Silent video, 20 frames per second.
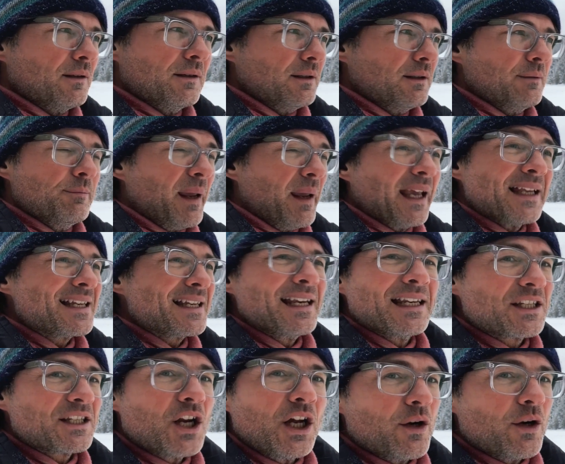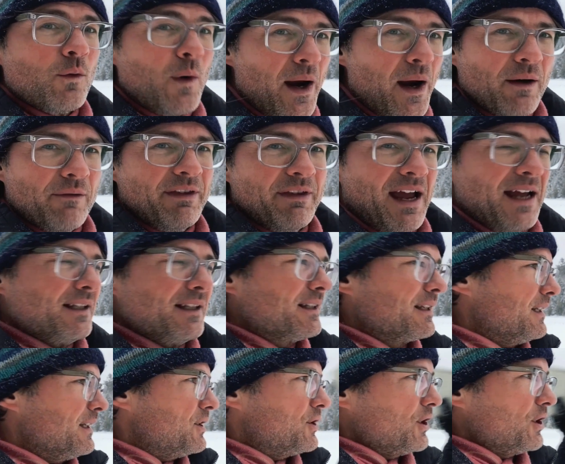Miresin is not aware of that.
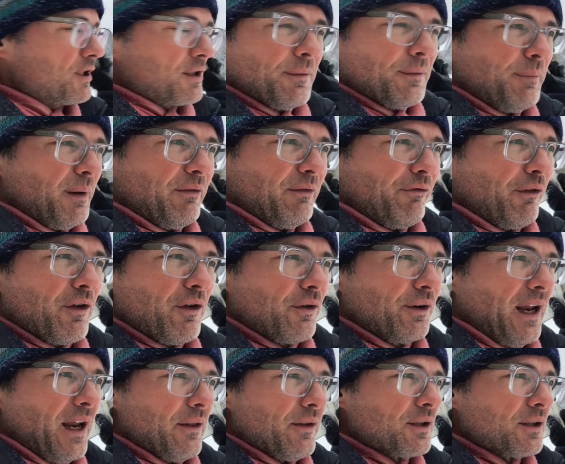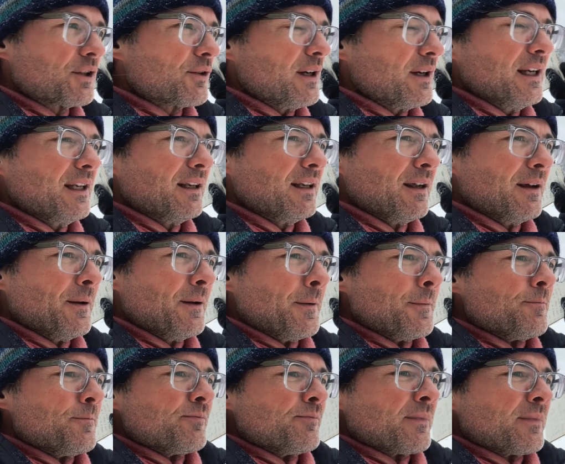It's just a bit further down the street.
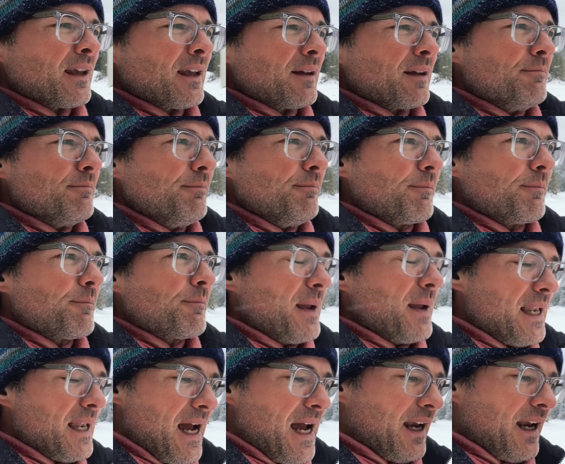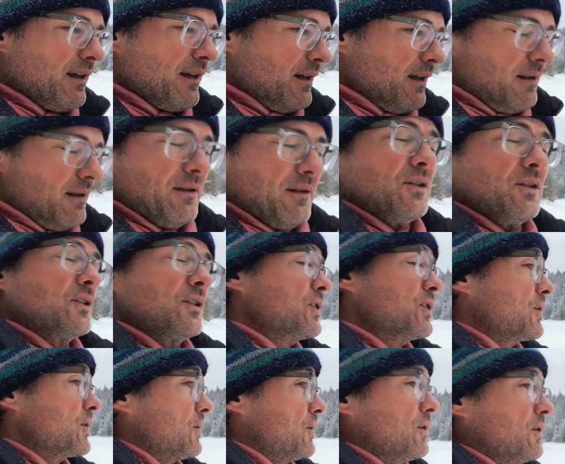Melian
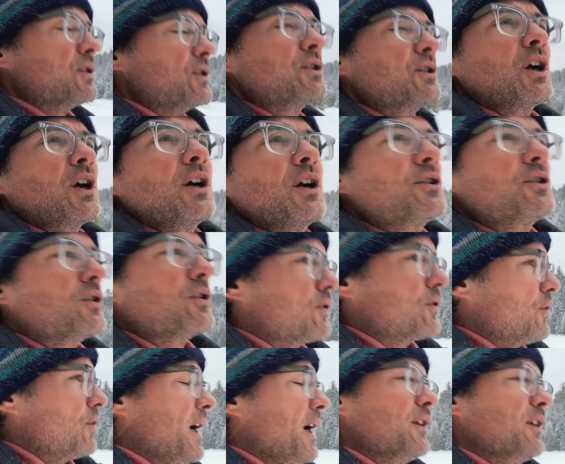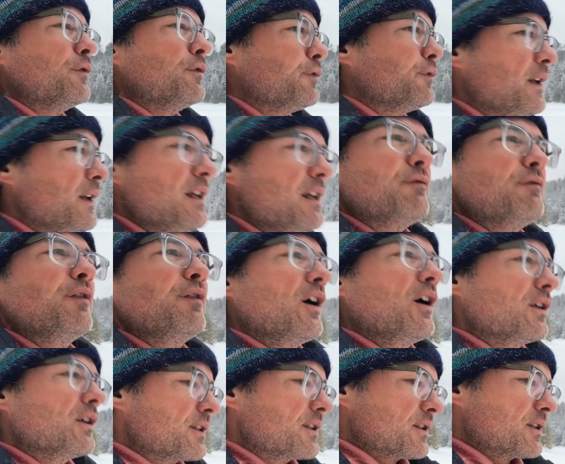starts to try to flee,
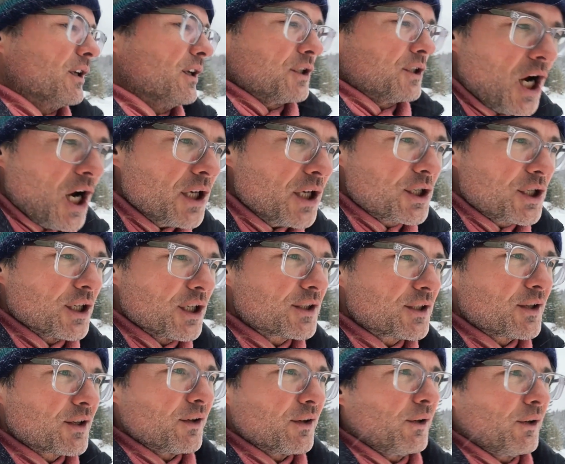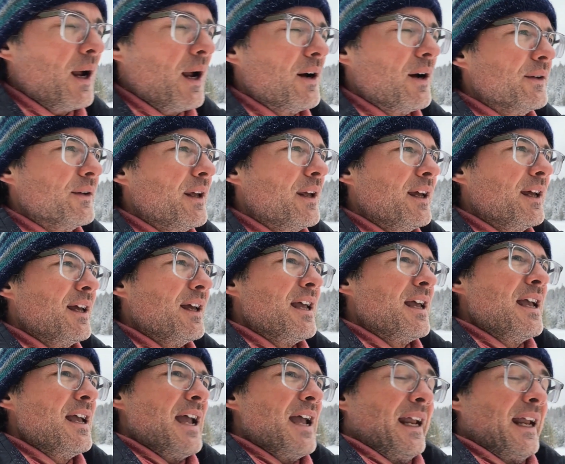falls unconscious to the ground,
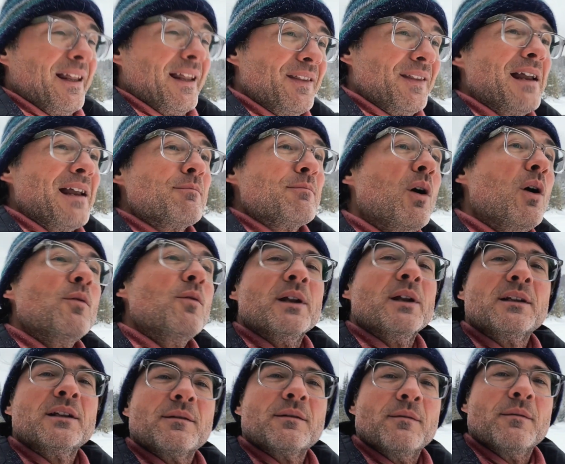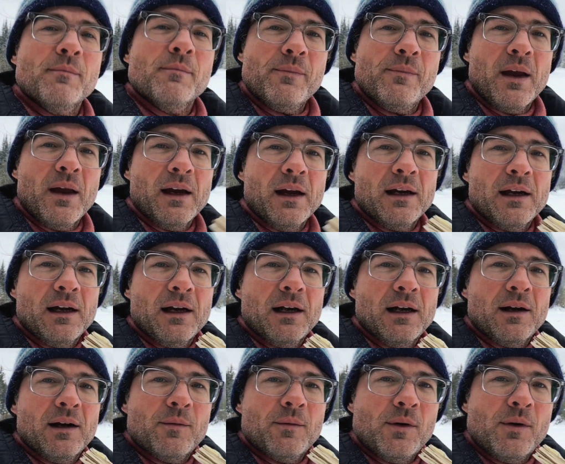and at that moment,
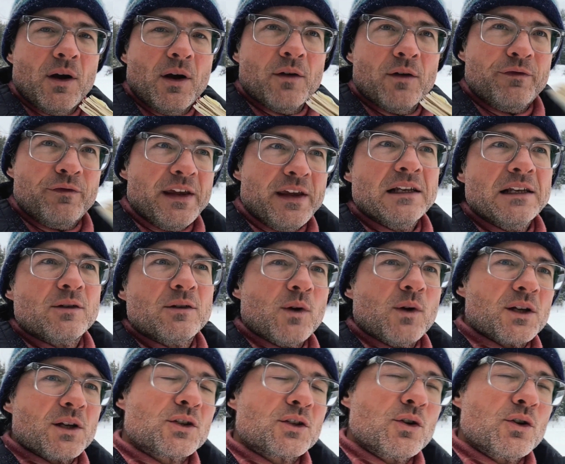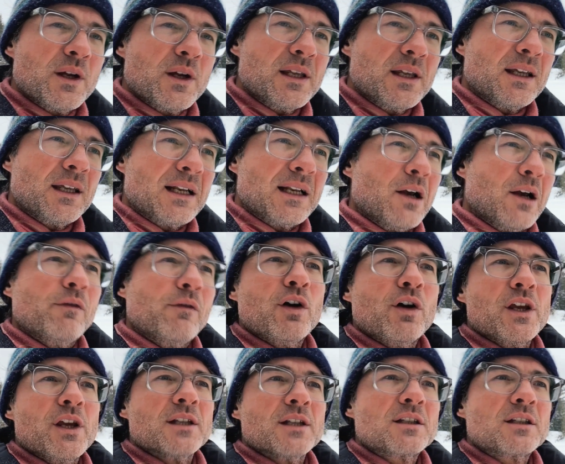Wild was doing
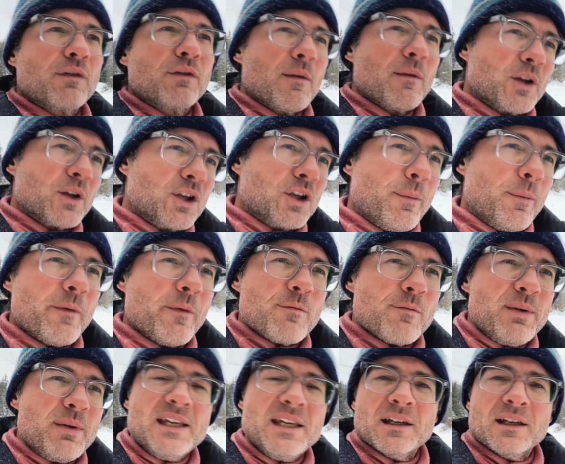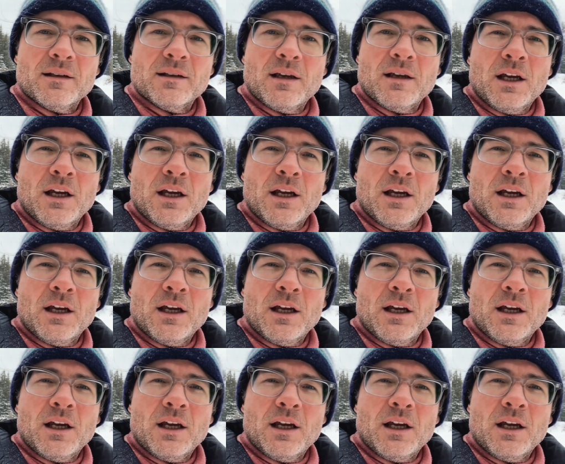clairvoyance from the top of the beacon